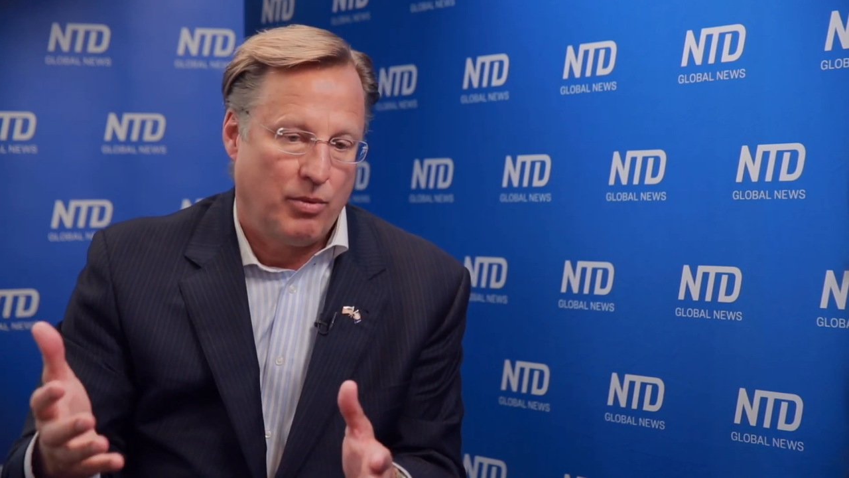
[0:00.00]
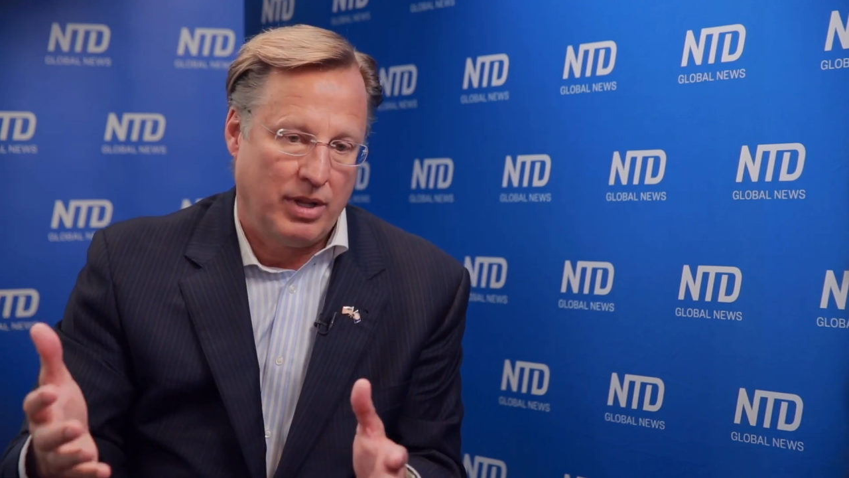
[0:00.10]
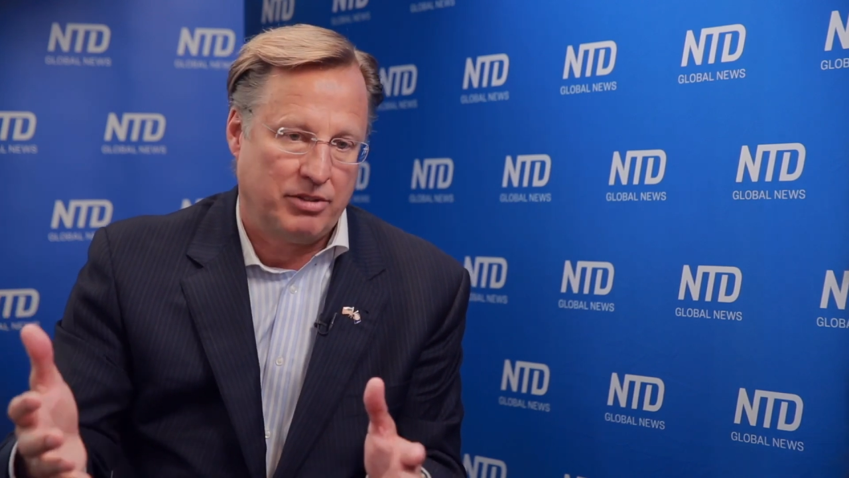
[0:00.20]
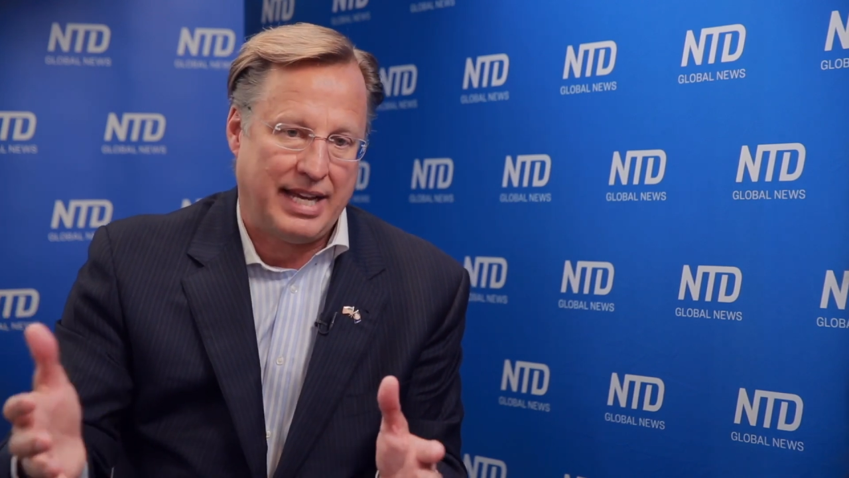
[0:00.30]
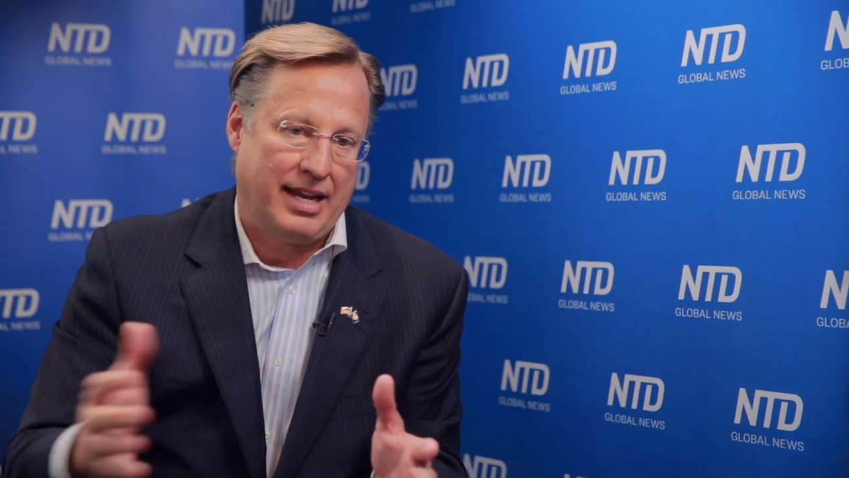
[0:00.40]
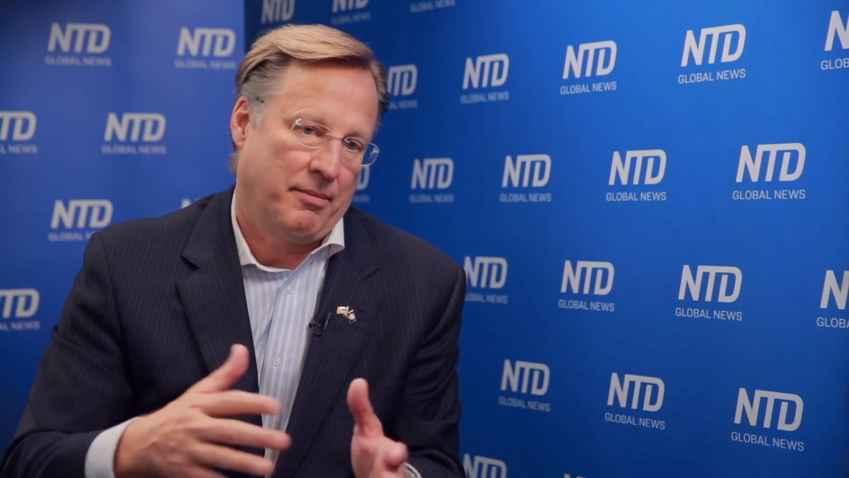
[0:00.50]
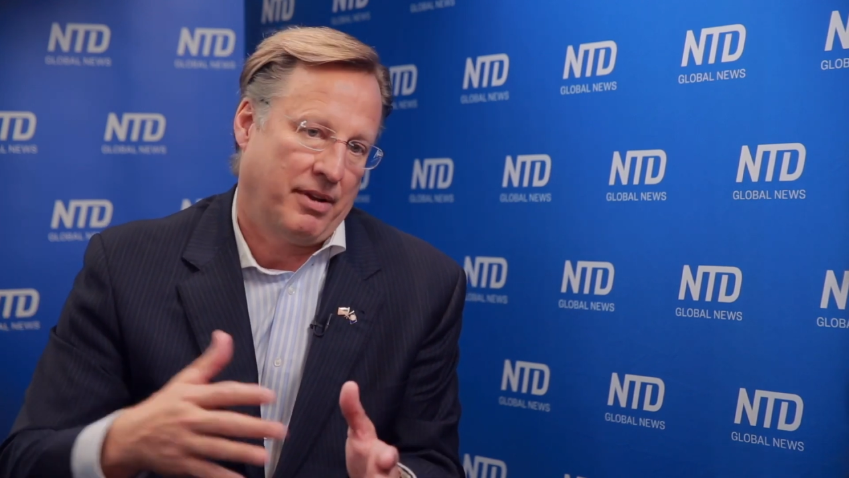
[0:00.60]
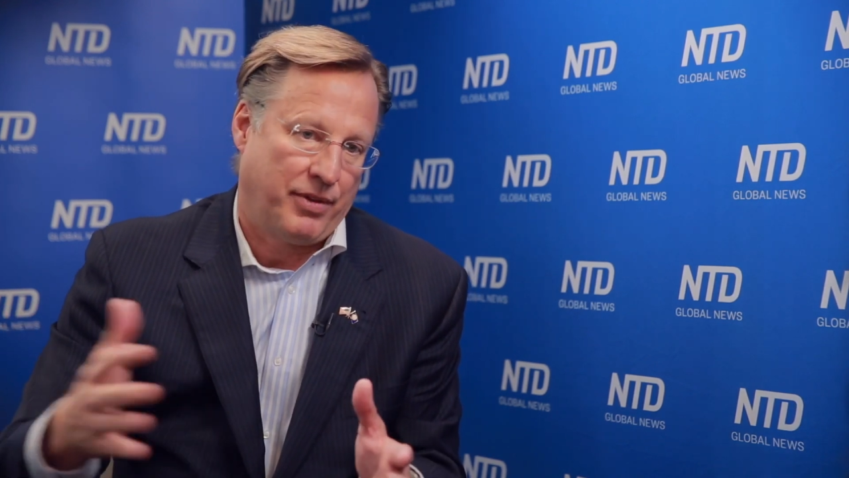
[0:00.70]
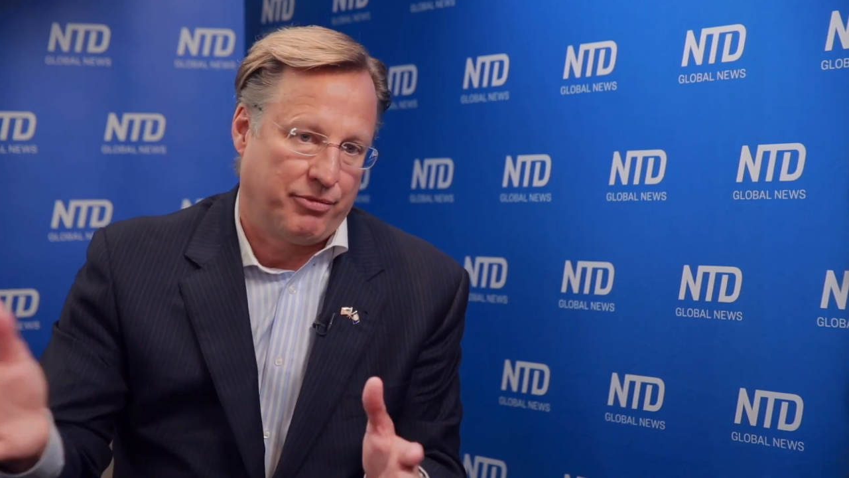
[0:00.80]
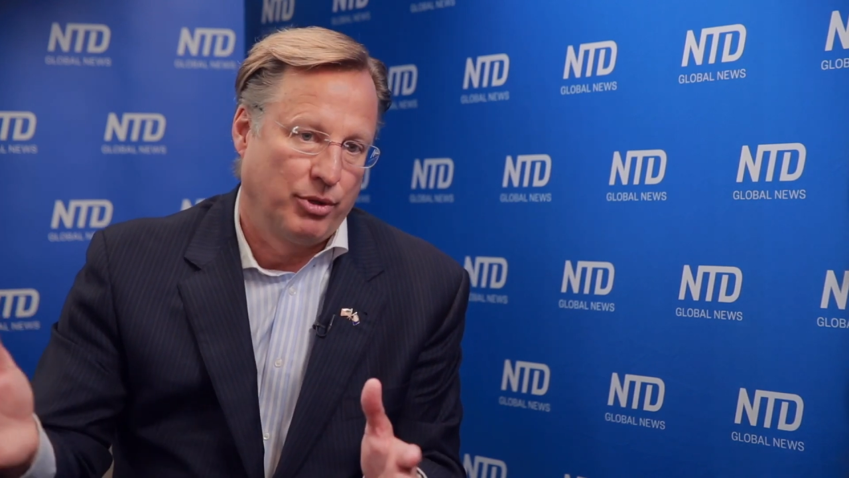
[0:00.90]
Well, okay, I mean,
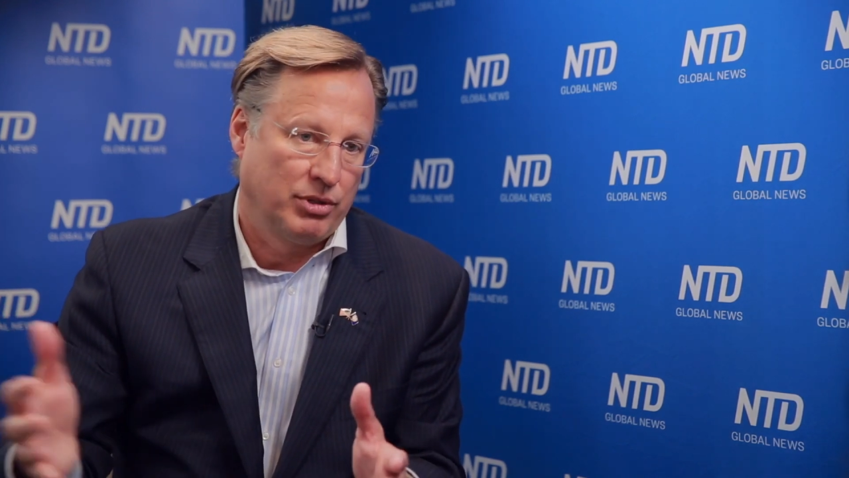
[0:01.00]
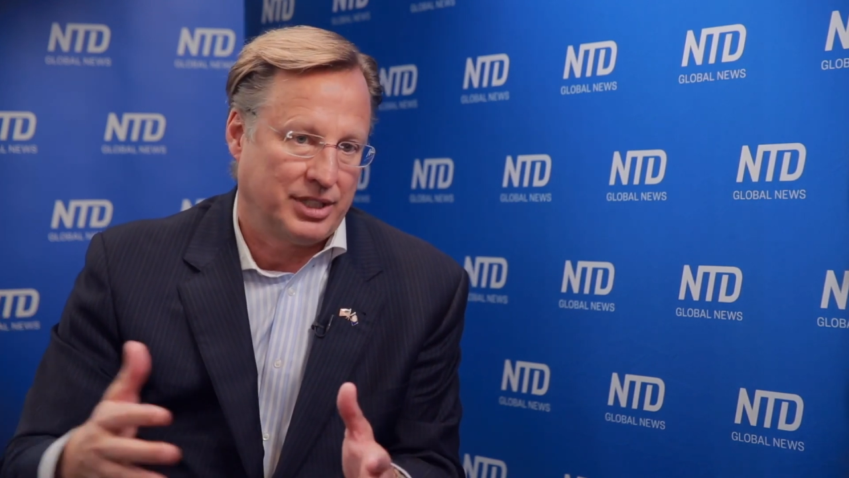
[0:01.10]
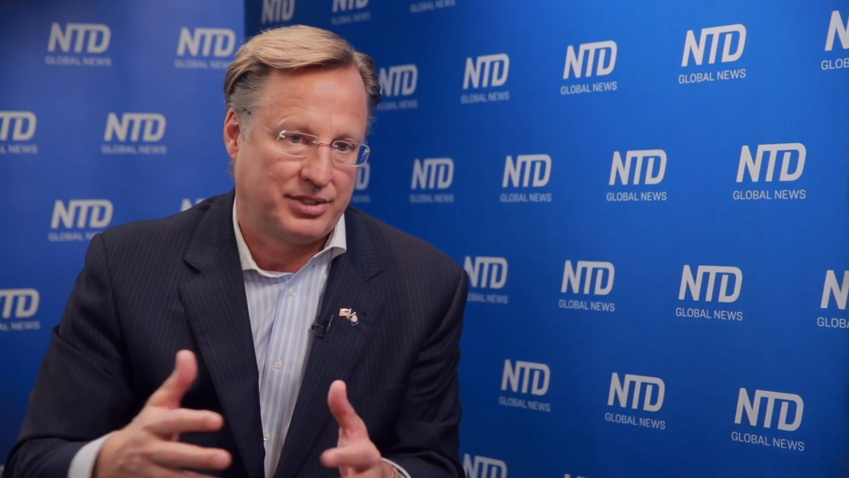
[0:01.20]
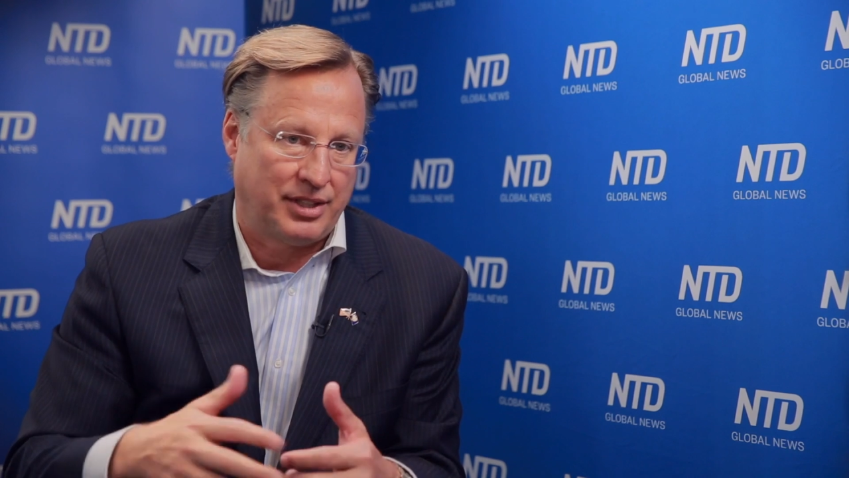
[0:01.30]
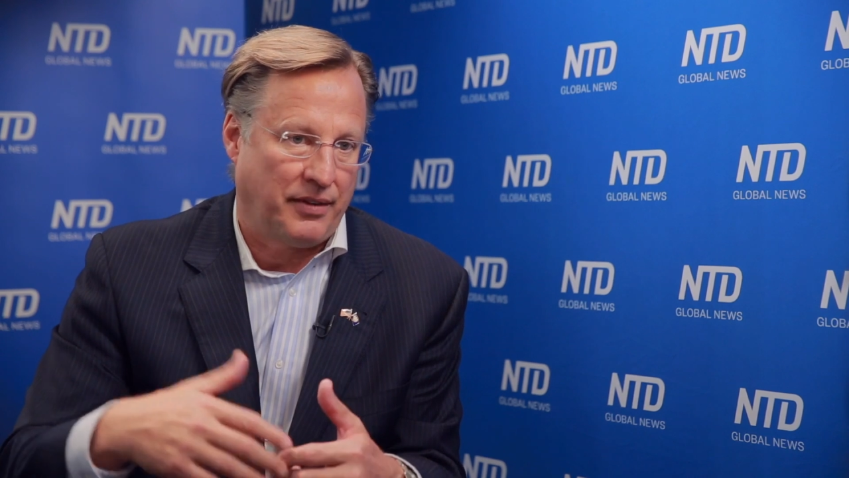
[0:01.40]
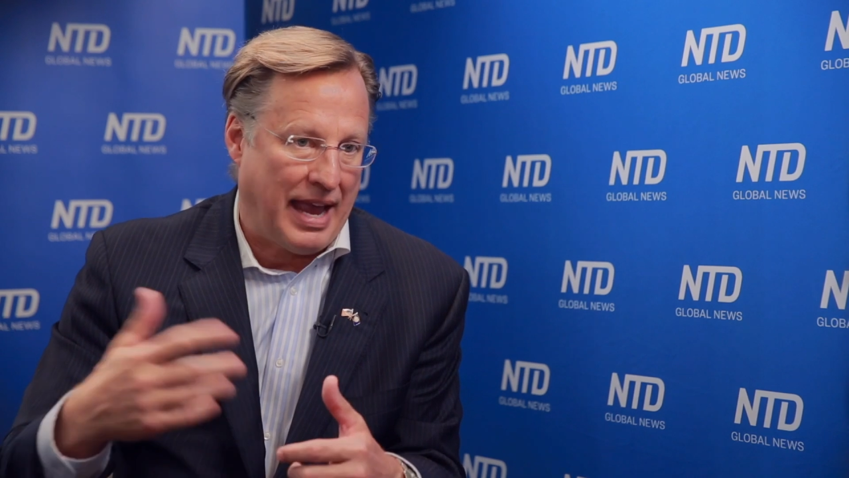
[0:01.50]
if you fool us, you know,